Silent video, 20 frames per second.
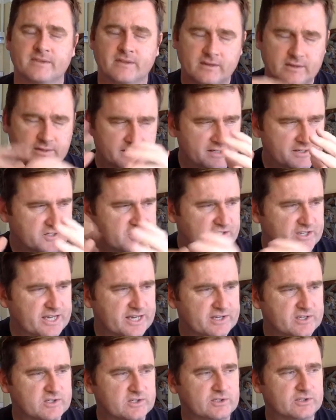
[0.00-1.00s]
I think
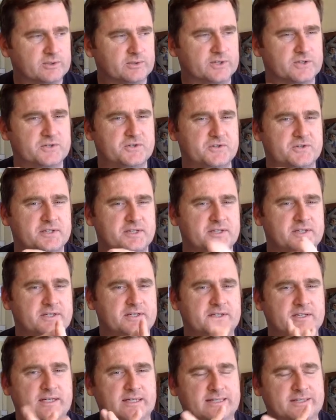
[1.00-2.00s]
C.S. Lewis
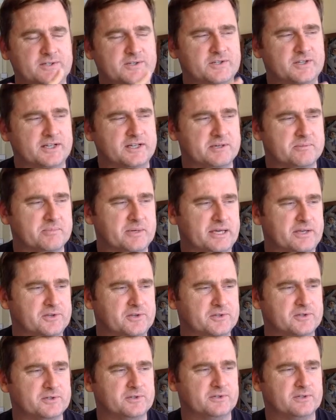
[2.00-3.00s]
said it
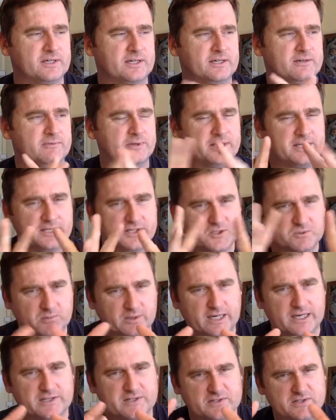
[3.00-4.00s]
best when he
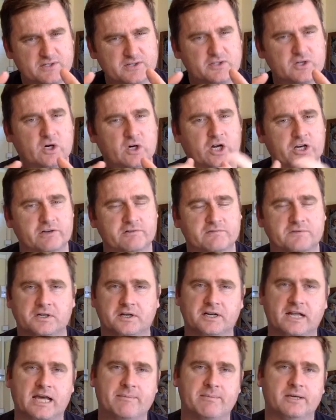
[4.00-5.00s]
explains this kind of
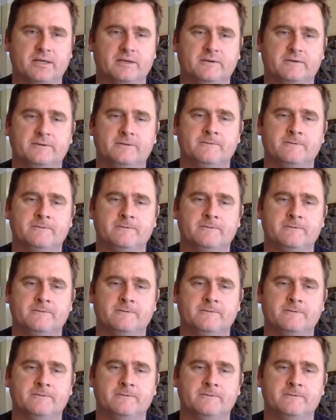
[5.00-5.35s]
dynamic.